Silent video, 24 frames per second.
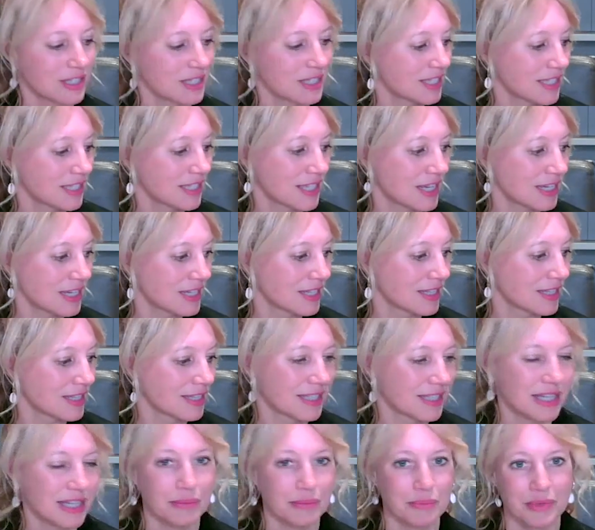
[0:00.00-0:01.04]
And it's exactly the
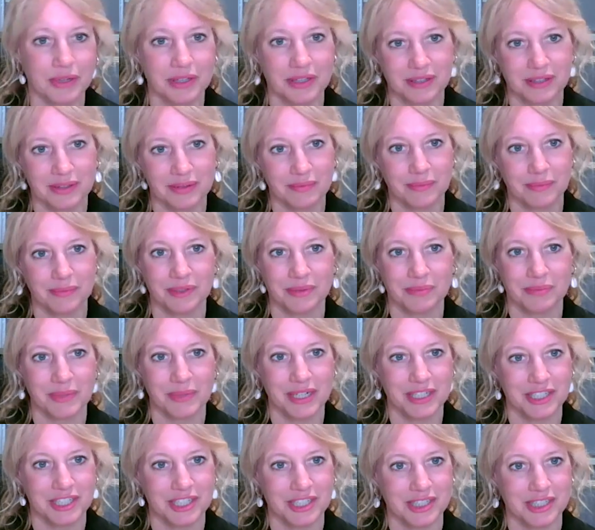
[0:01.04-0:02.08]
same with
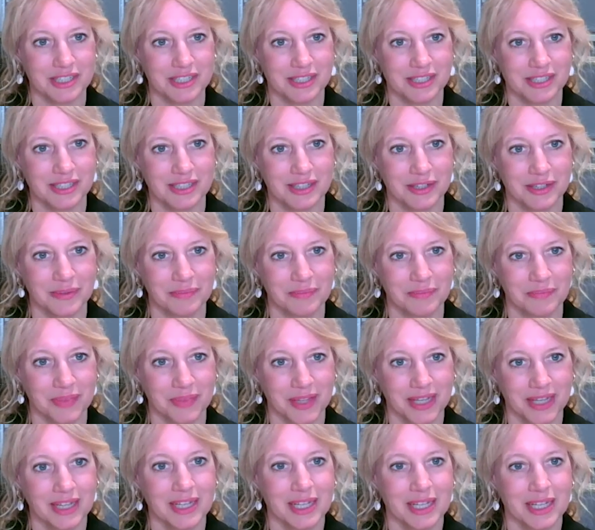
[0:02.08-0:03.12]
miniatures. So,
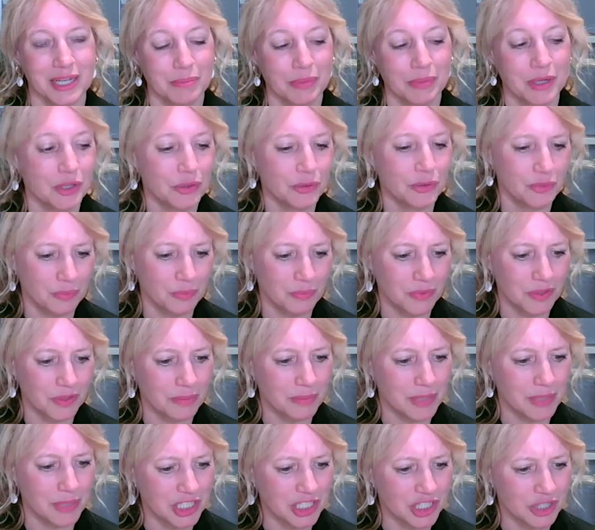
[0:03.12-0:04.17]
but the
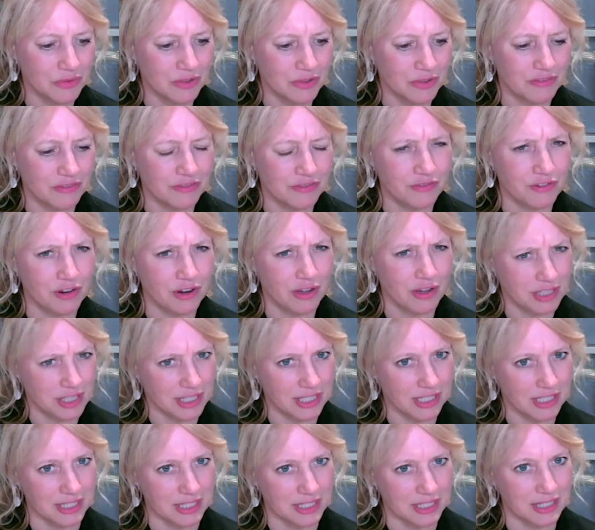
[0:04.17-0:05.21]
miniature of
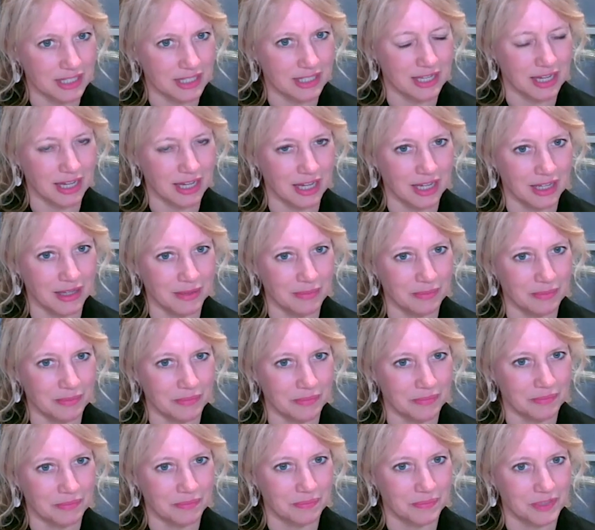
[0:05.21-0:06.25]
Francis,
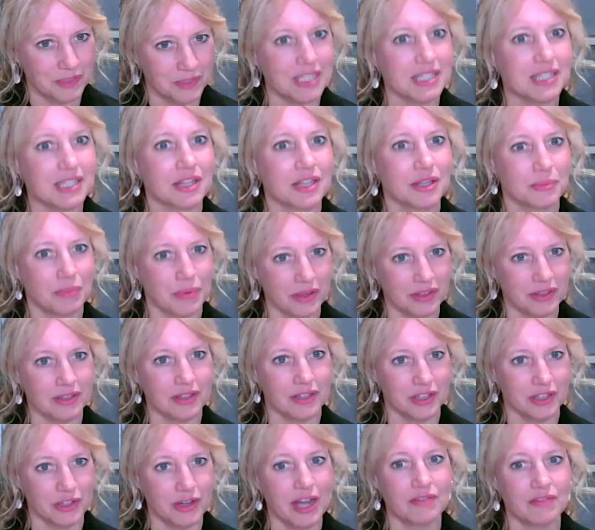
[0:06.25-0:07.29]
Jane's other brother,
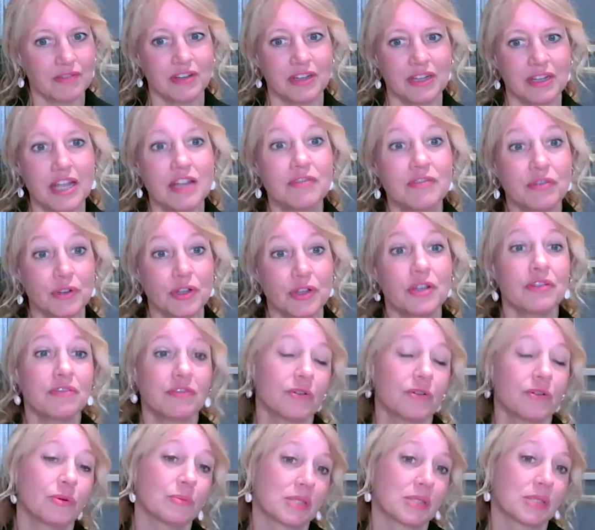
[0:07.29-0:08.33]
that you have in naval
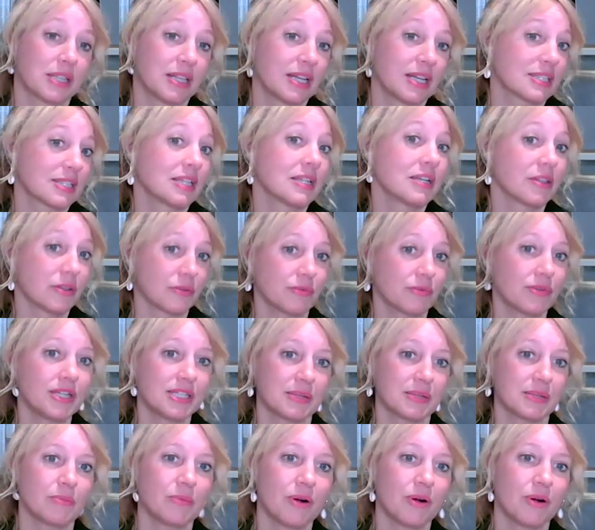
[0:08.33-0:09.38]
uniform. So that's another
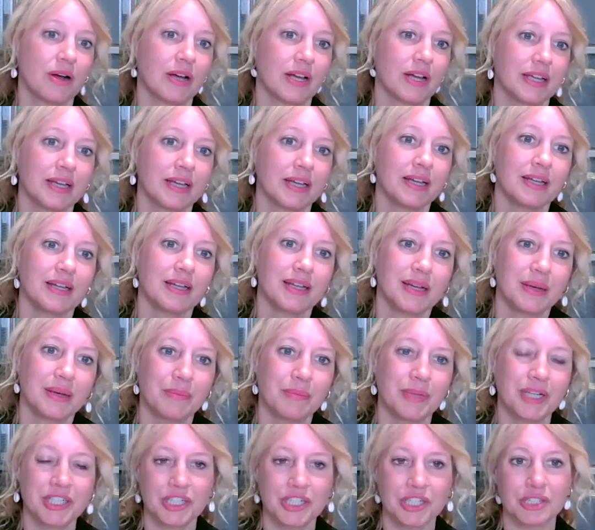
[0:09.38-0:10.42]
reason why
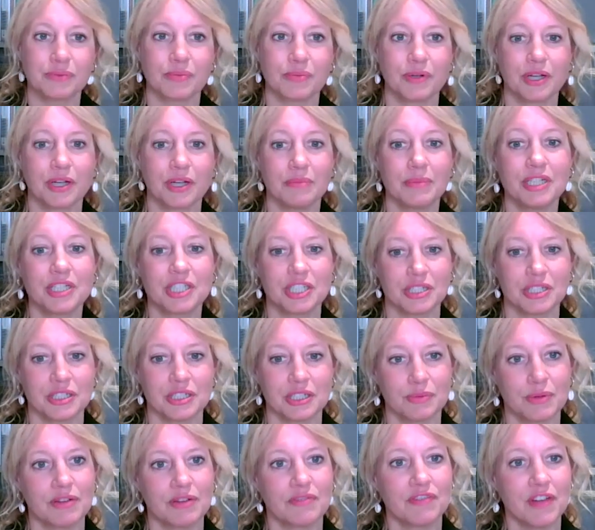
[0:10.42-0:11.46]
miniatures were
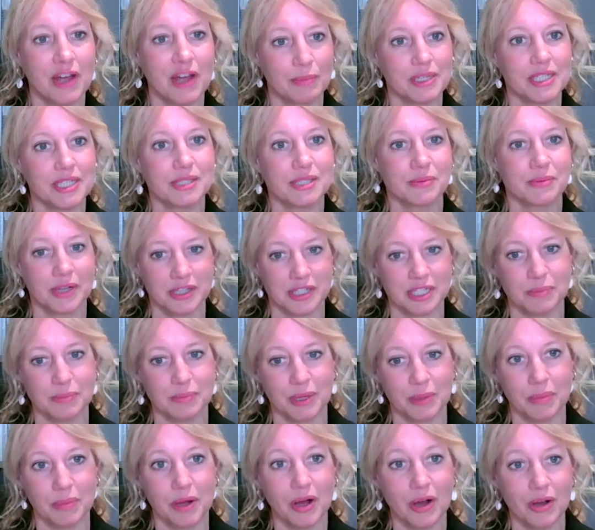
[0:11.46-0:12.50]
commissioned when families were going to
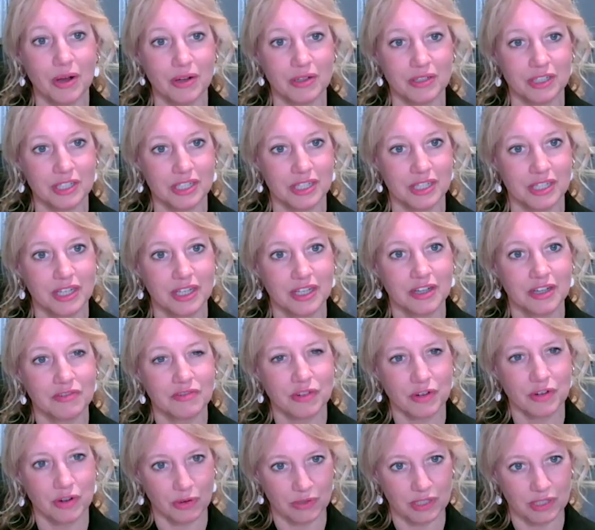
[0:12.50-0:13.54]
be apart
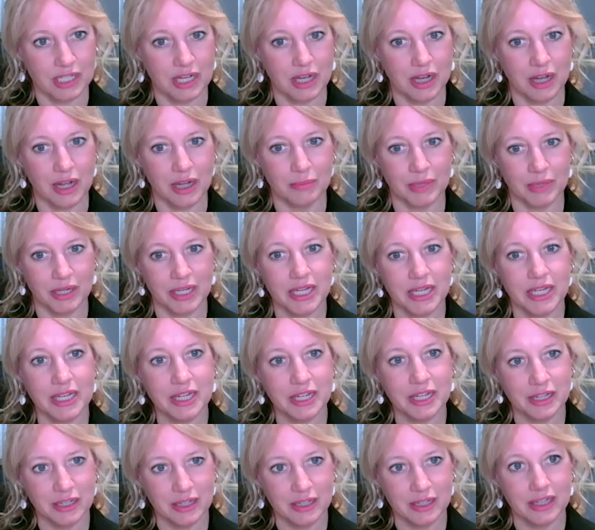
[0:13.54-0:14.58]
for a long time. And
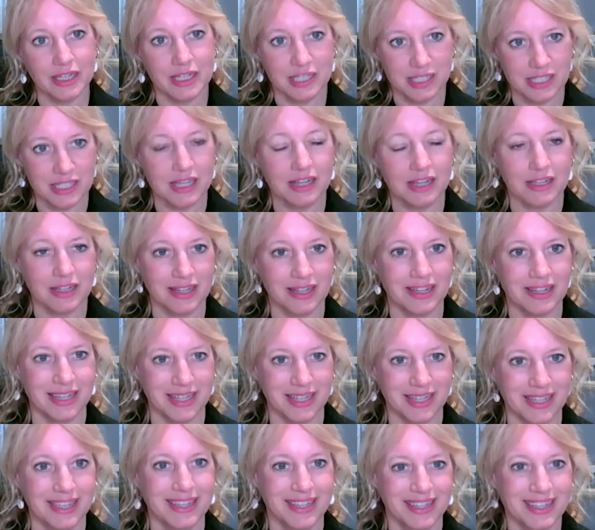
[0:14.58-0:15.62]
he
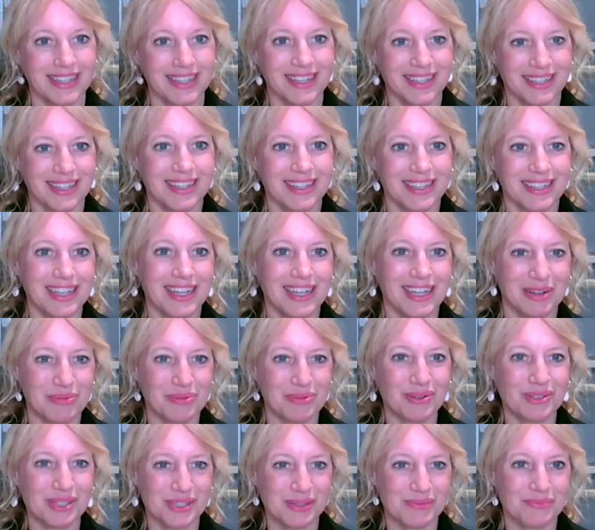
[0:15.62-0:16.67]
certainly, yeah,
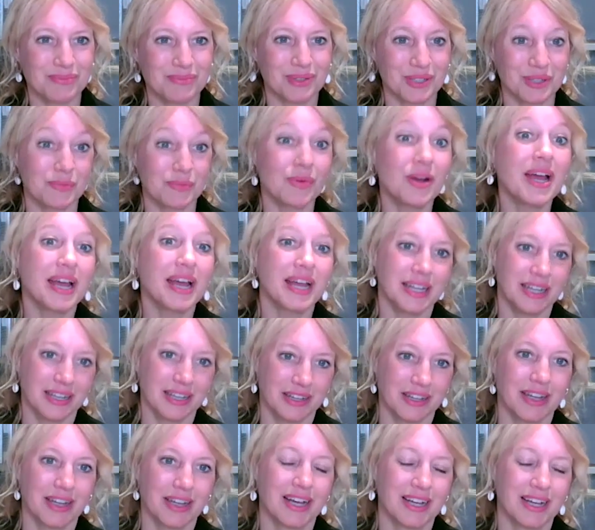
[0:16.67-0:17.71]
was
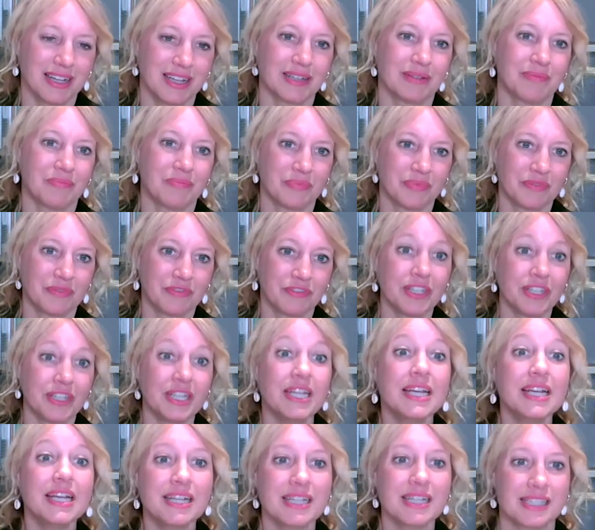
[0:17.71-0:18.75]
away for
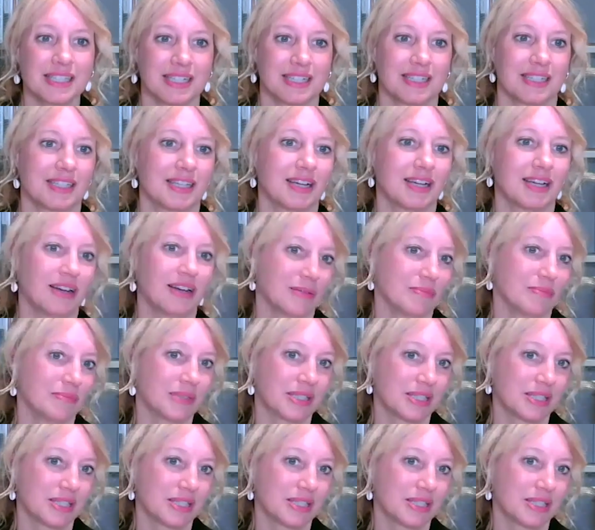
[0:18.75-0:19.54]
years at a time.